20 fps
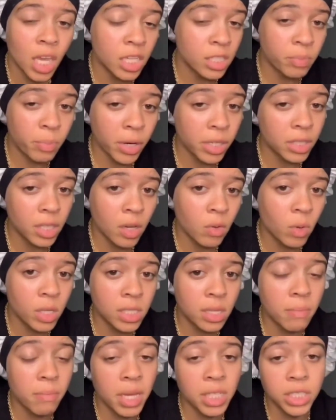His birthday
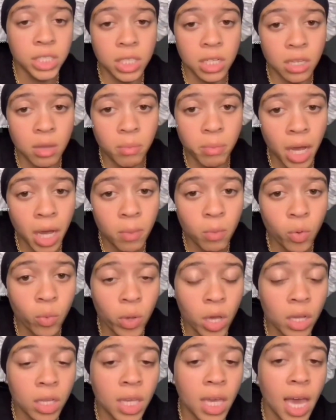wasn't mentioned in the Bible.
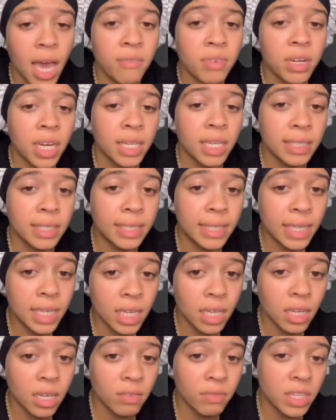We only have an
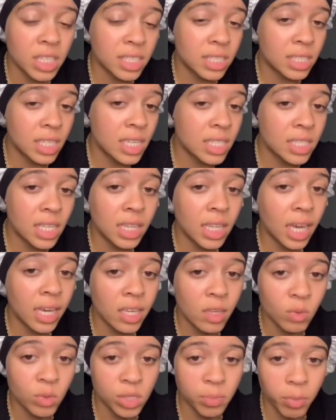idea of the season that
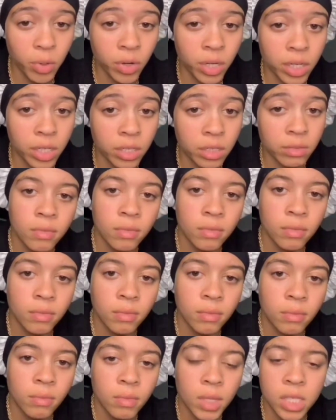he was born in.
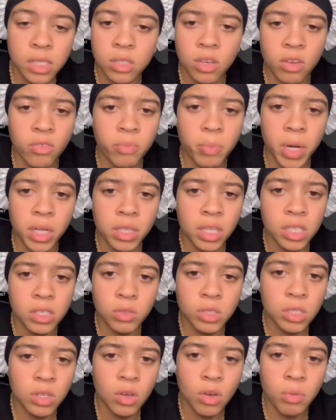So if
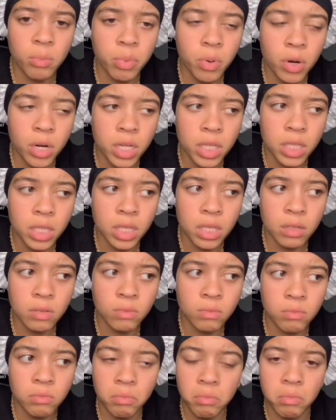birthdays were so important,
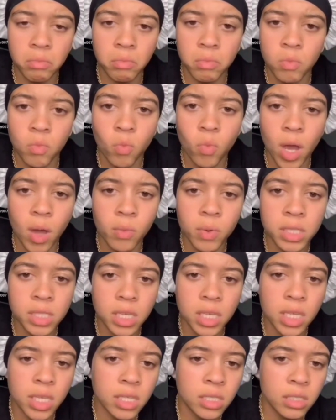then why
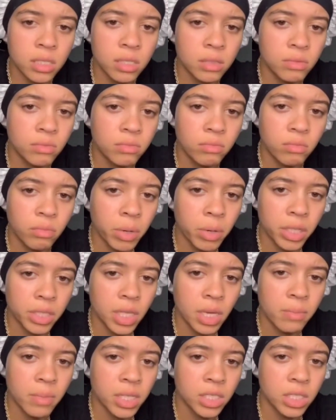wasn't his
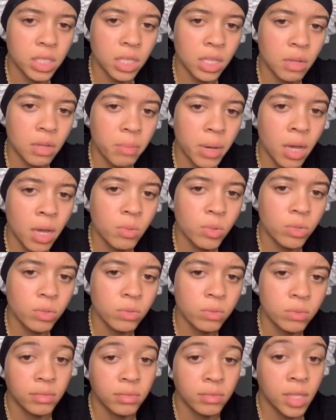birthday mentioned in the Bible?
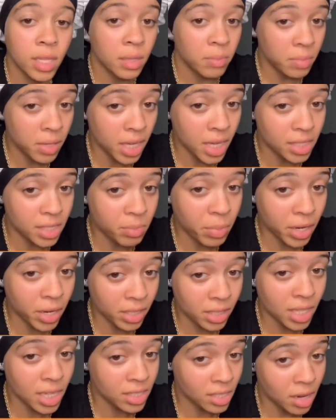Because
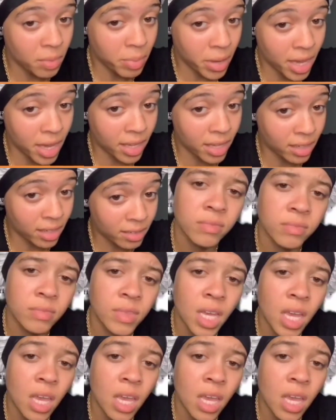birthdays are pagan.